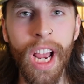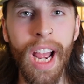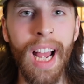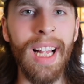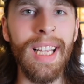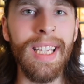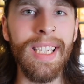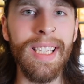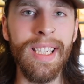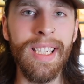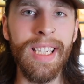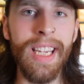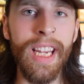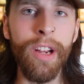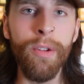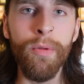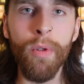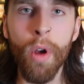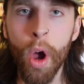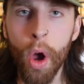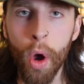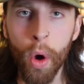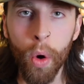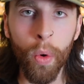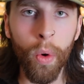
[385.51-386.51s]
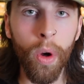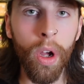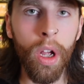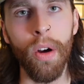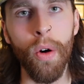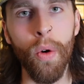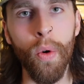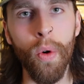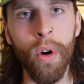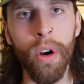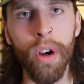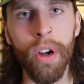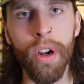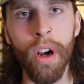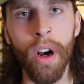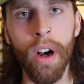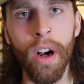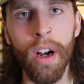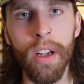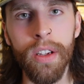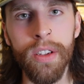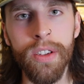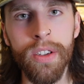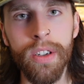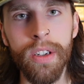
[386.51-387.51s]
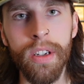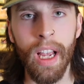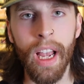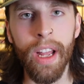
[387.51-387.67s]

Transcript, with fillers: at zero aura cost,